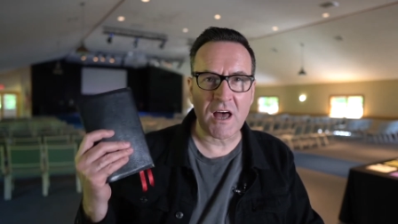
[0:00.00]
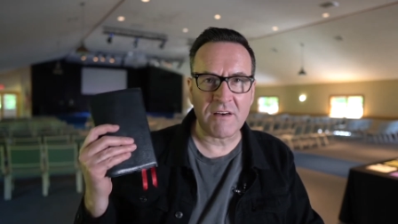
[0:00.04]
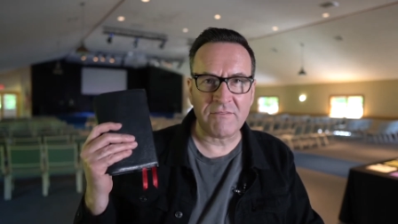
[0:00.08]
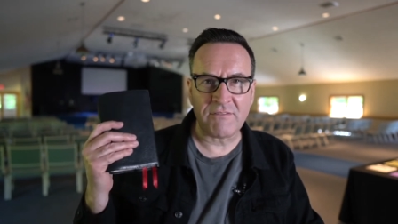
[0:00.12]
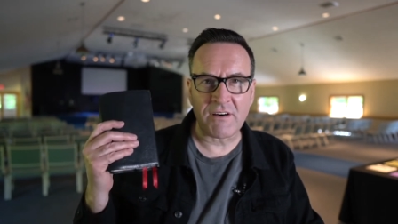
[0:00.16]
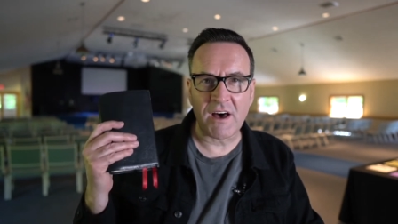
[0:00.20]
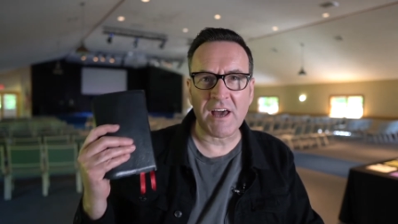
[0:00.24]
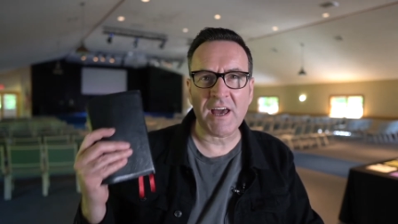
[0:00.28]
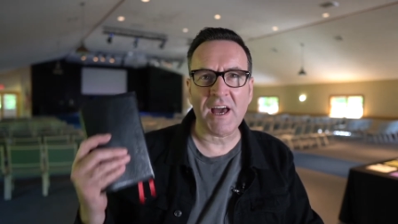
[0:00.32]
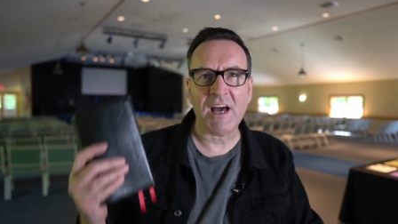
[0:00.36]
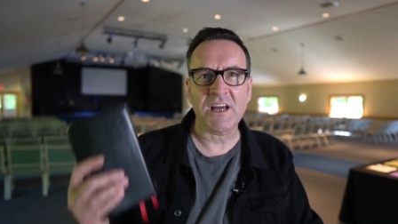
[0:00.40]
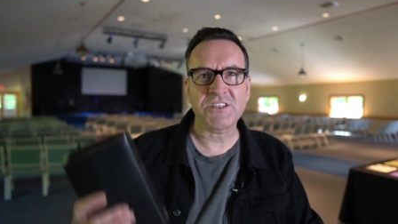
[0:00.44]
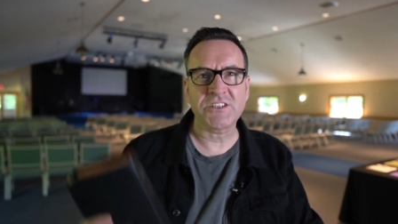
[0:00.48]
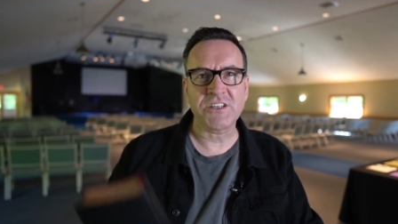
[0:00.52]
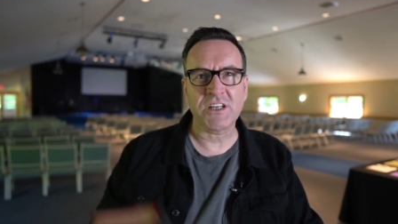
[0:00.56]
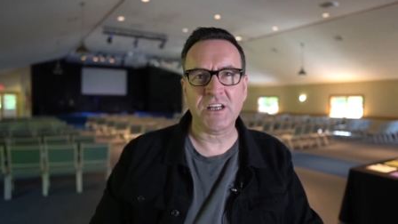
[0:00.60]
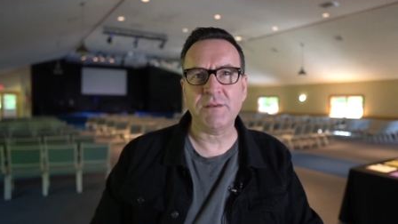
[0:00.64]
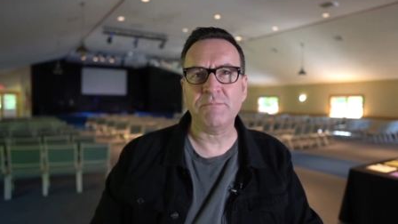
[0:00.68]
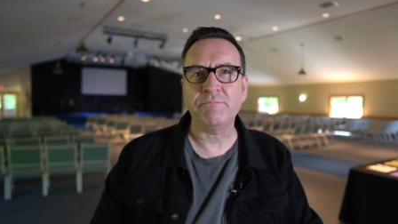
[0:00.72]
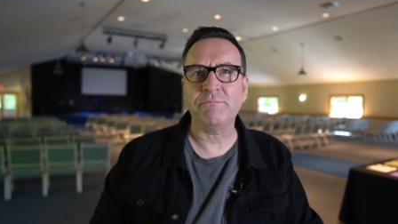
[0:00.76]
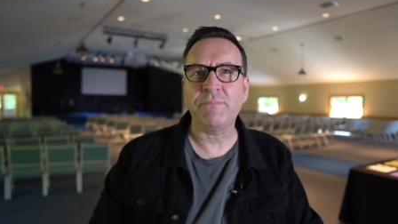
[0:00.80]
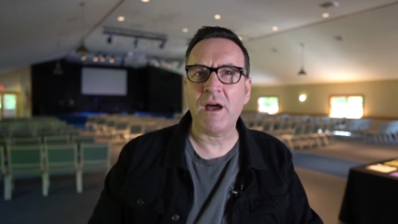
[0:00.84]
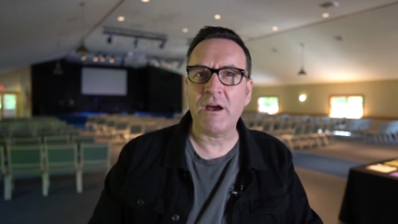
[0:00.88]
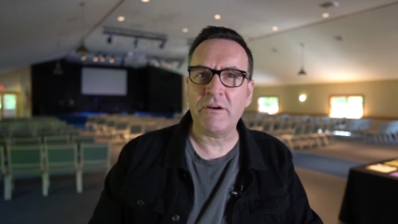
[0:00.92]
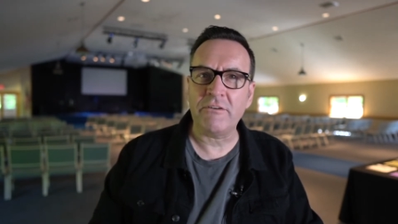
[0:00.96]
have I
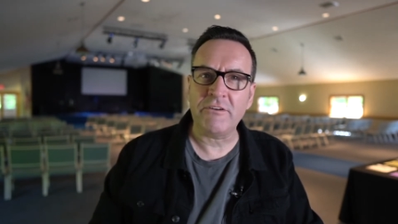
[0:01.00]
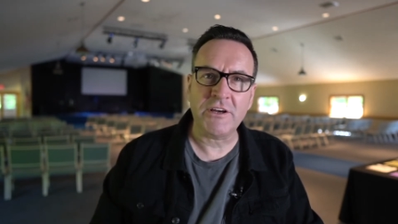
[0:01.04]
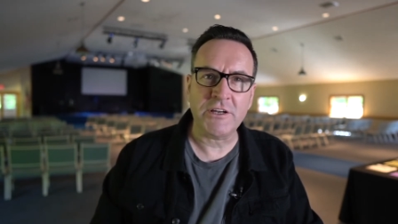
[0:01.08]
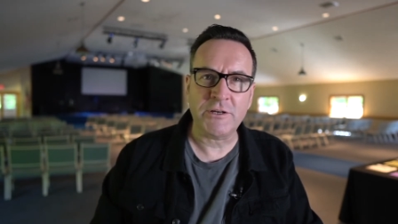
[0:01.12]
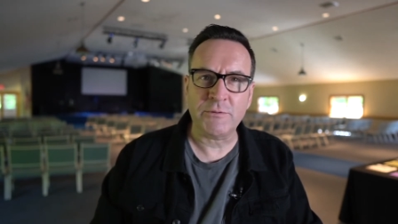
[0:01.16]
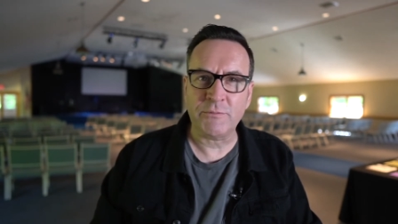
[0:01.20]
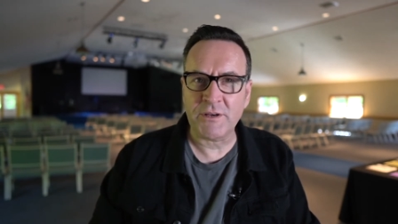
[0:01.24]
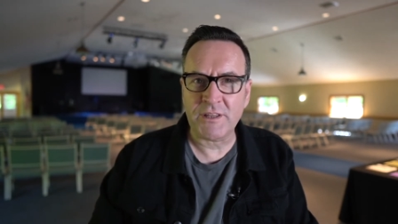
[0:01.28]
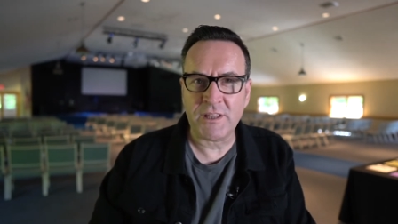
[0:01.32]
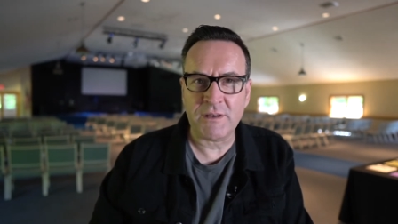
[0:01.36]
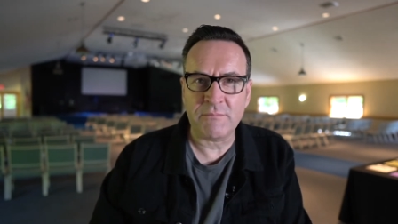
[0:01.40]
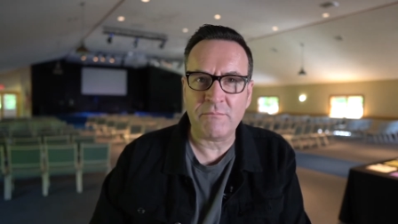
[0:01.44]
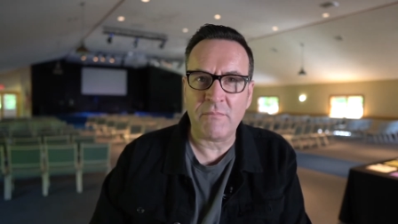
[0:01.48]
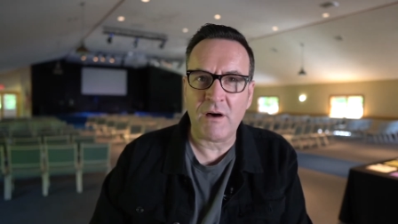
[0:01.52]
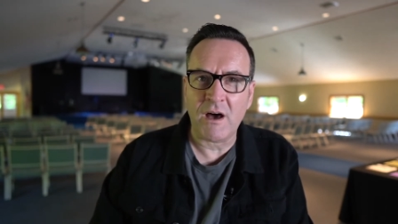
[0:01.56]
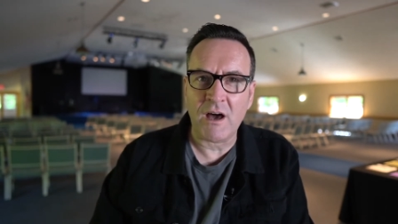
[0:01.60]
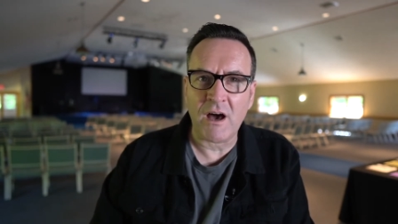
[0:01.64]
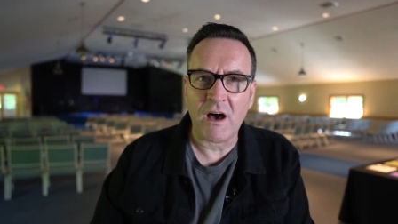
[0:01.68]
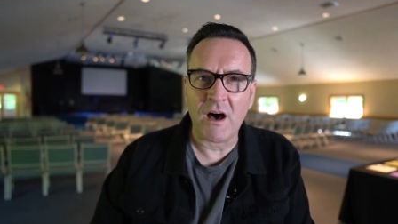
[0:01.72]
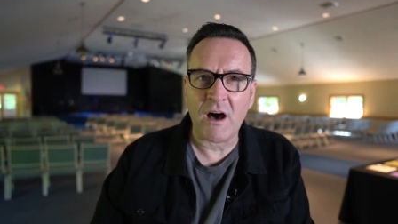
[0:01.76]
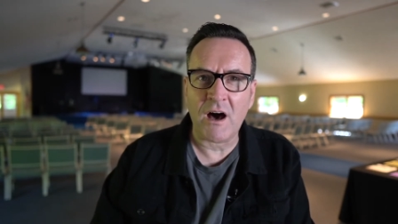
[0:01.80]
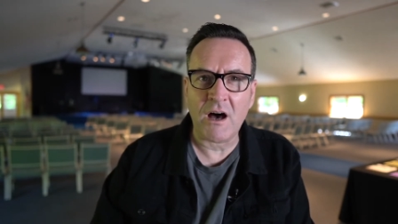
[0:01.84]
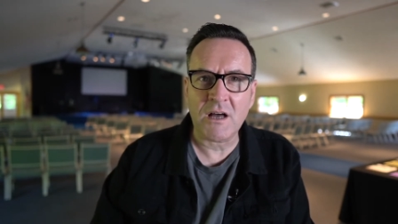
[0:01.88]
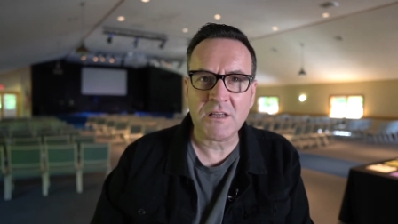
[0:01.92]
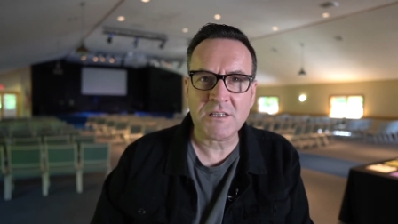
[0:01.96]
actually buried within my
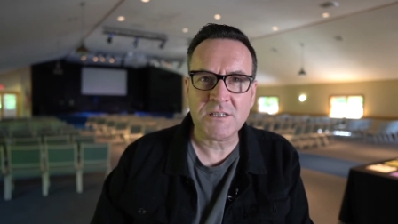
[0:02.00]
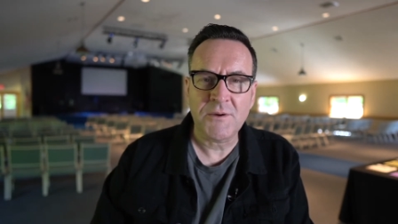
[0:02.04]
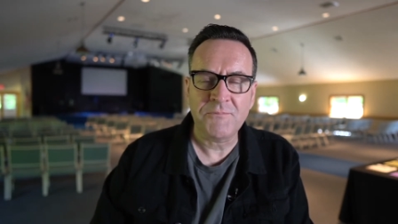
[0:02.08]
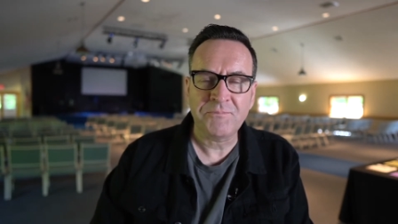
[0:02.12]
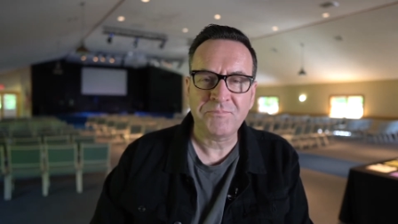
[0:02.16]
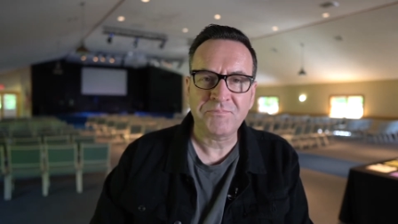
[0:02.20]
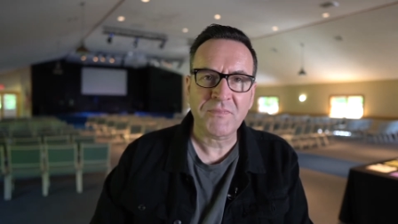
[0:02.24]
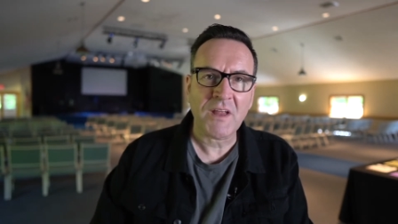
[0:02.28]
heart?